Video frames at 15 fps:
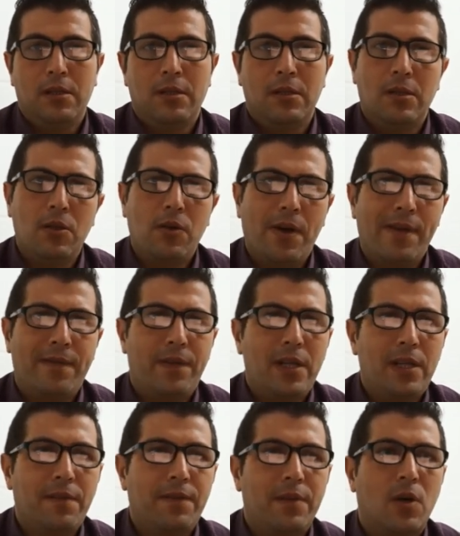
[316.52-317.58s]
You have
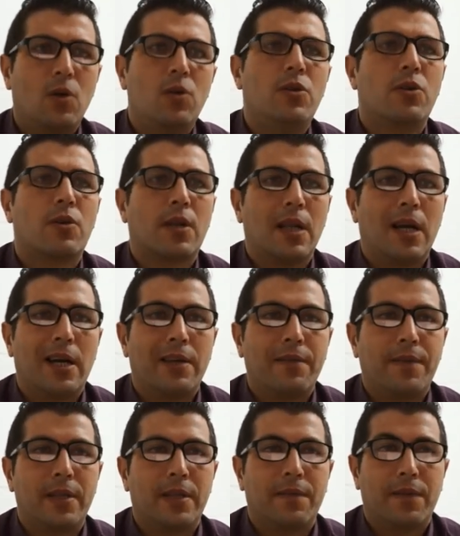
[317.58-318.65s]
lived all your life
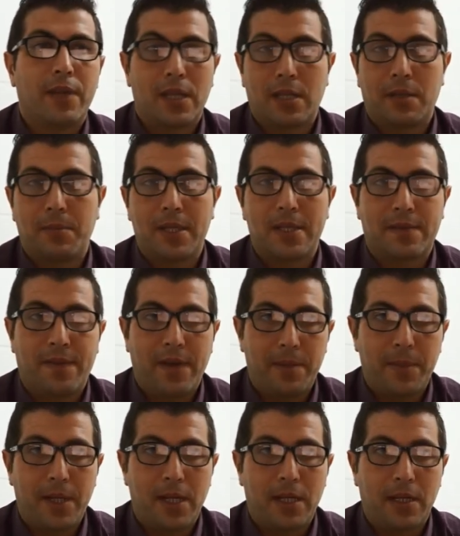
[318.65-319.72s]
in a Vietnamese
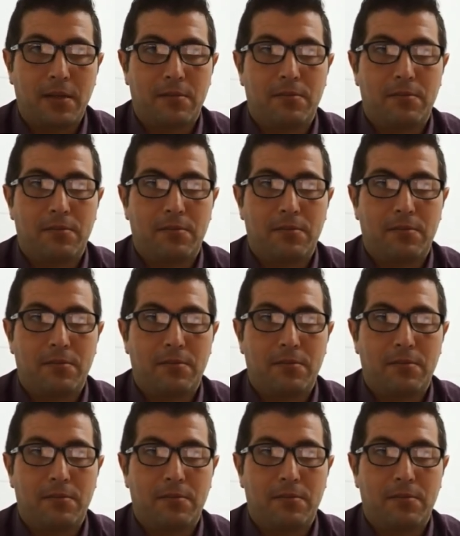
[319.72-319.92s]
family.